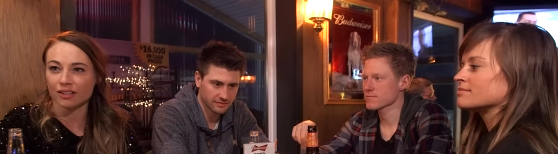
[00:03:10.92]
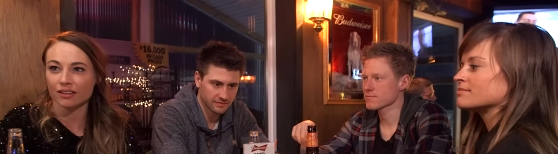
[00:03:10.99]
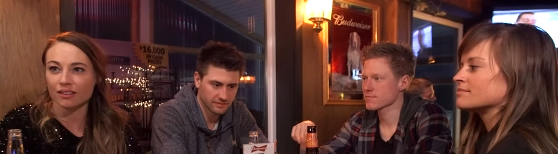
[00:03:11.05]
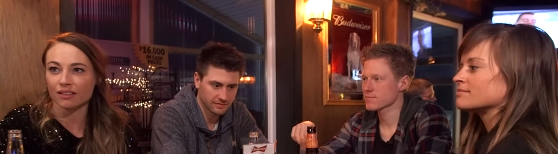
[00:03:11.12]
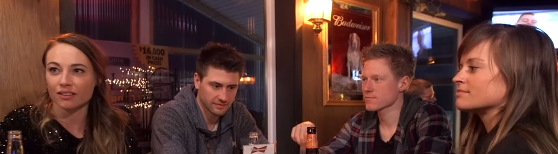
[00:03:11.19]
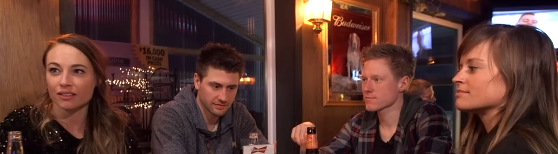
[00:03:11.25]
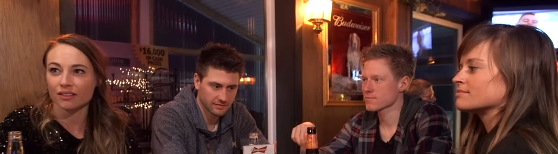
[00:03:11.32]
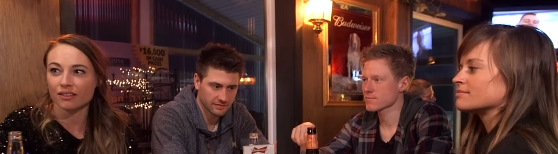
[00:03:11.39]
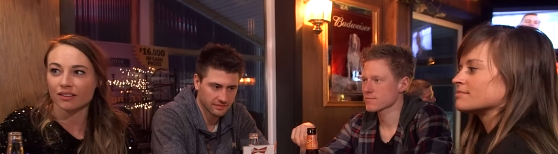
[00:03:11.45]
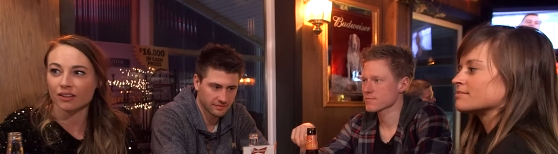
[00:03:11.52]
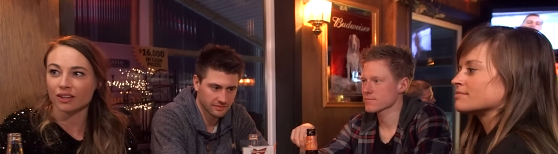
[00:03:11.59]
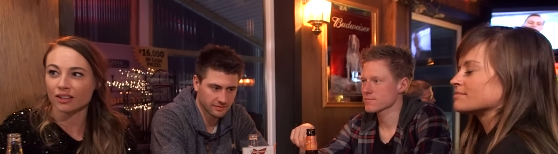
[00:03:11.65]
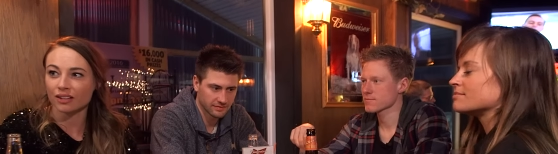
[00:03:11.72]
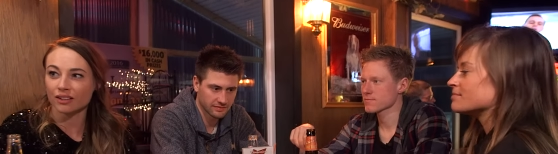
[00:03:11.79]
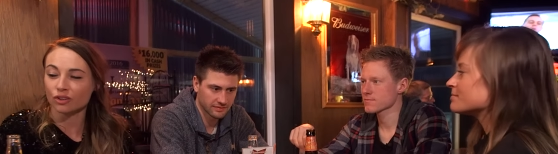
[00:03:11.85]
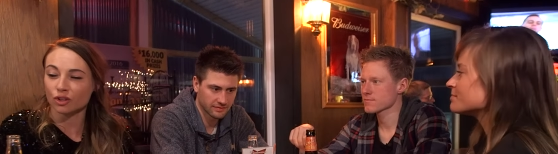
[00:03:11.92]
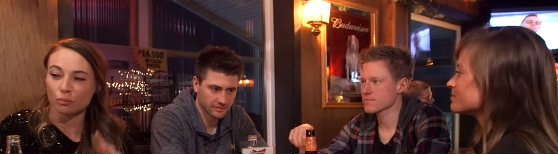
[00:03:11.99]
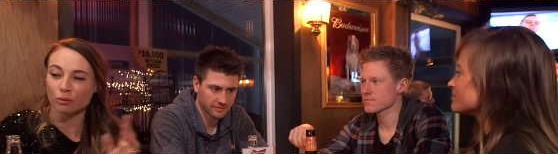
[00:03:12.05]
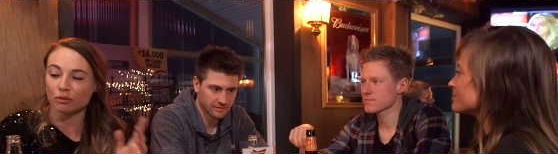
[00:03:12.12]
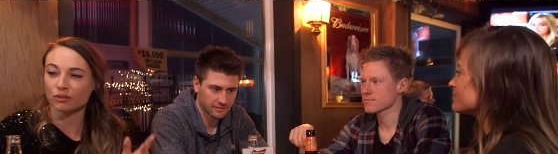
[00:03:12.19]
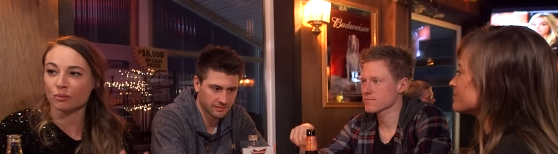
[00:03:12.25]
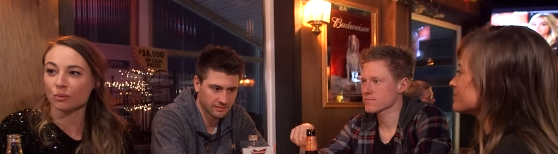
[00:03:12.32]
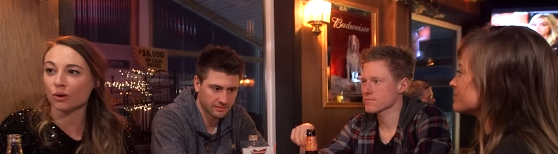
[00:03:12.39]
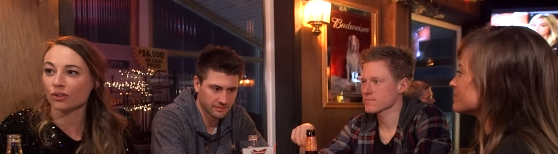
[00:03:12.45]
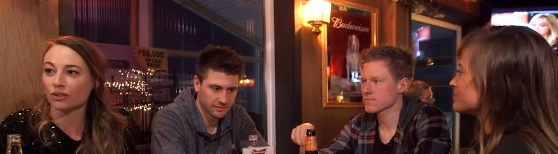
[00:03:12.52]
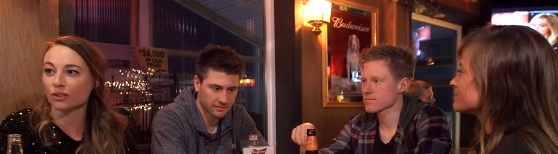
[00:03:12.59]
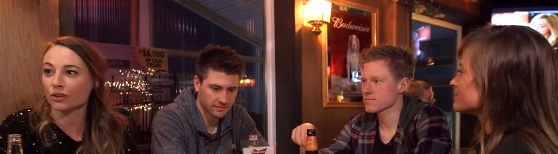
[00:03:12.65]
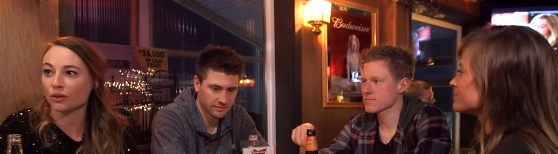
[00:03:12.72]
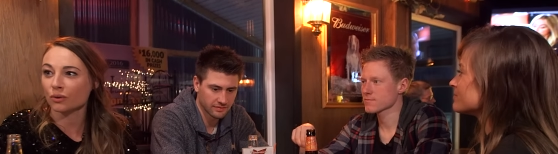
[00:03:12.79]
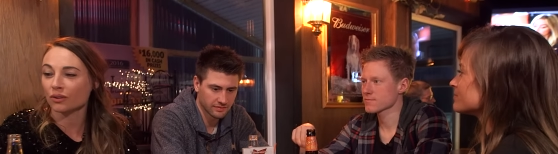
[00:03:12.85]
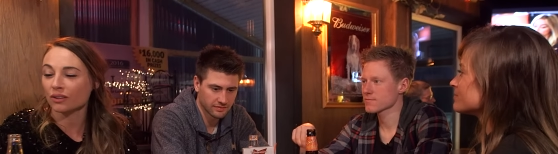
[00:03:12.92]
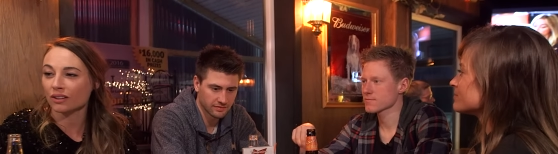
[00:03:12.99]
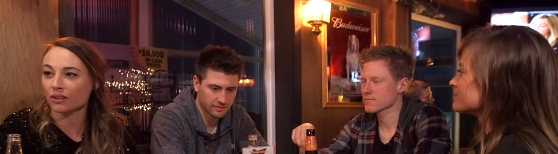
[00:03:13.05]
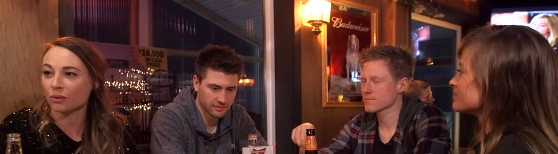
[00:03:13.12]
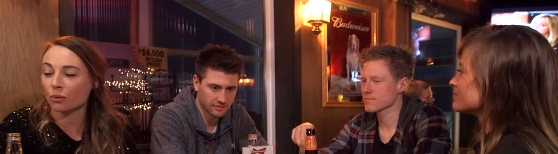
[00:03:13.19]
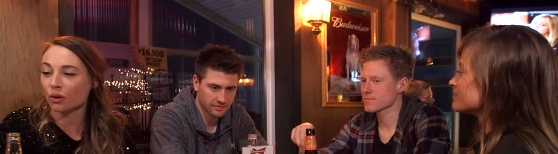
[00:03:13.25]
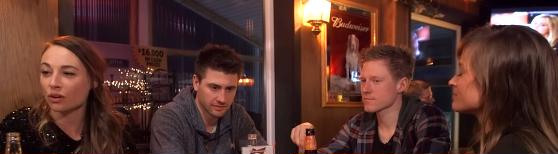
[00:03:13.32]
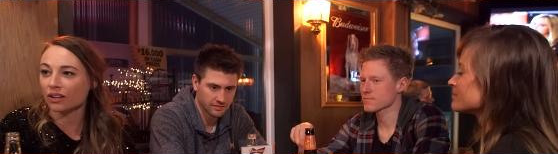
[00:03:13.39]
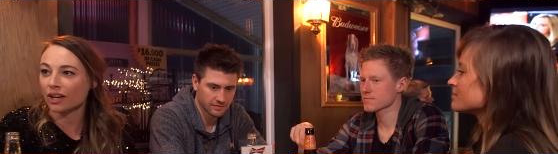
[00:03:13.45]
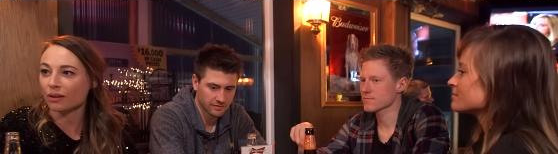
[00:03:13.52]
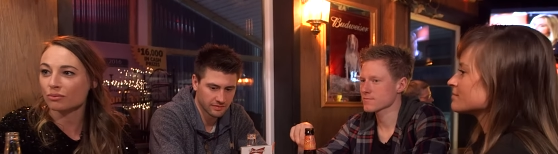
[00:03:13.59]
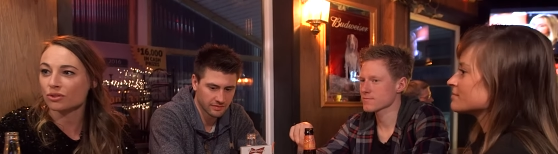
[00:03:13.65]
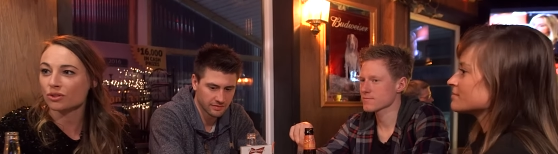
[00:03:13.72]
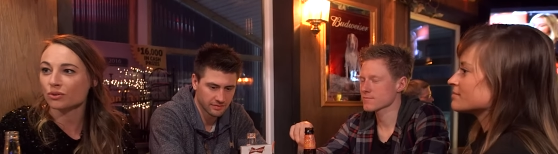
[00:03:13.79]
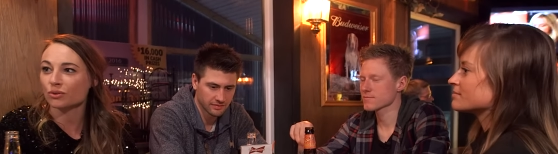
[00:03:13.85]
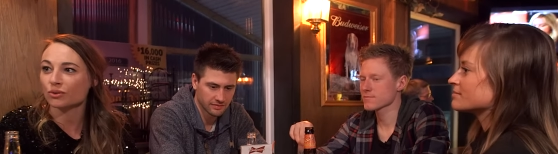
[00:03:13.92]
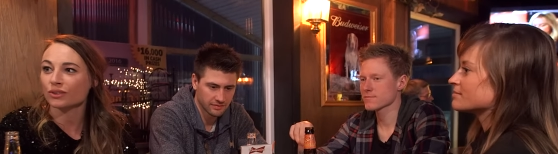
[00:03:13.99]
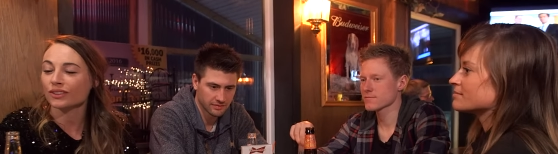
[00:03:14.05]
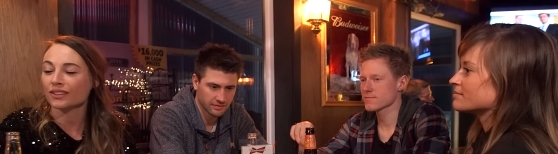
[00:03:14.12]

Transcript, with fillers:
Speaker 1: in the top of the world, you know, the World Cup, so